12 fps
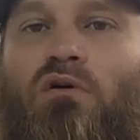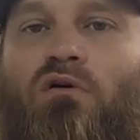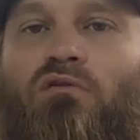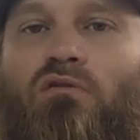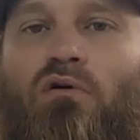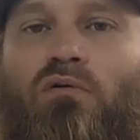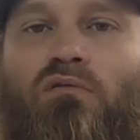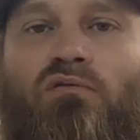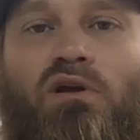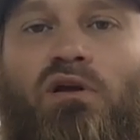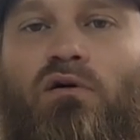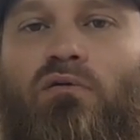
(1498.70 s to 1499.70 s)
So if
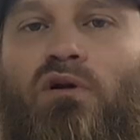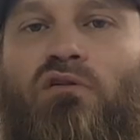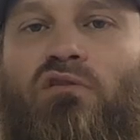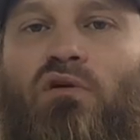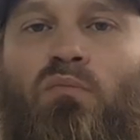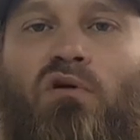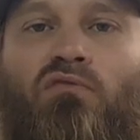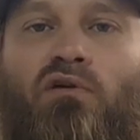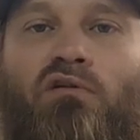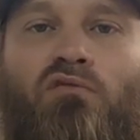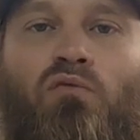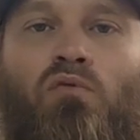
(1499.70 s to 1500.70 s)
you get on there, send me a
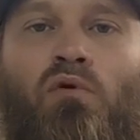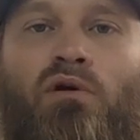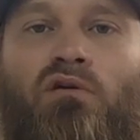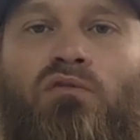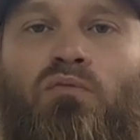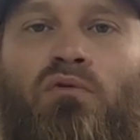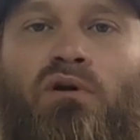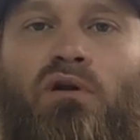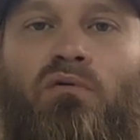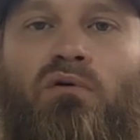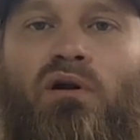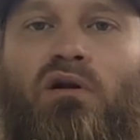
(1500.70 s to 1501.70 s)
friend's request, we'll get
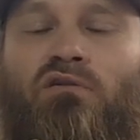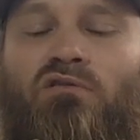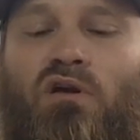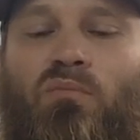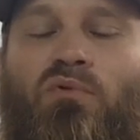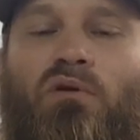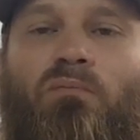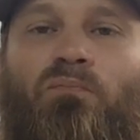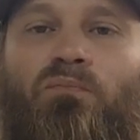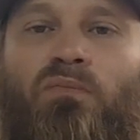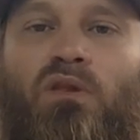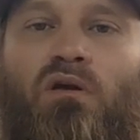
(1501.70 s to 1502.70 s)
on there and accept it.
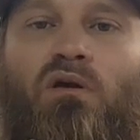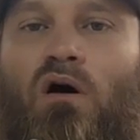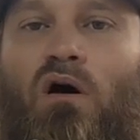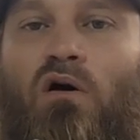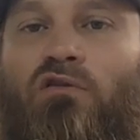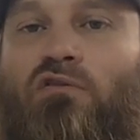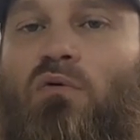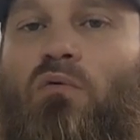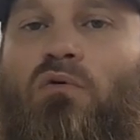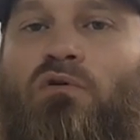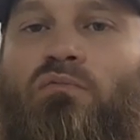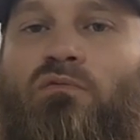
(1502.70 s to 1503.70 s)
Also
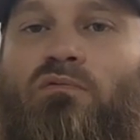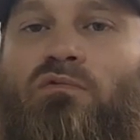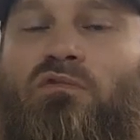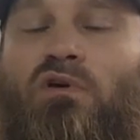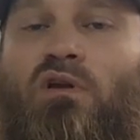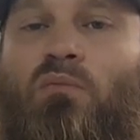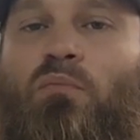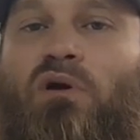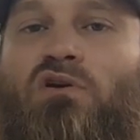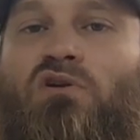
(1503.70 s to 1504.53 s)
want to send a big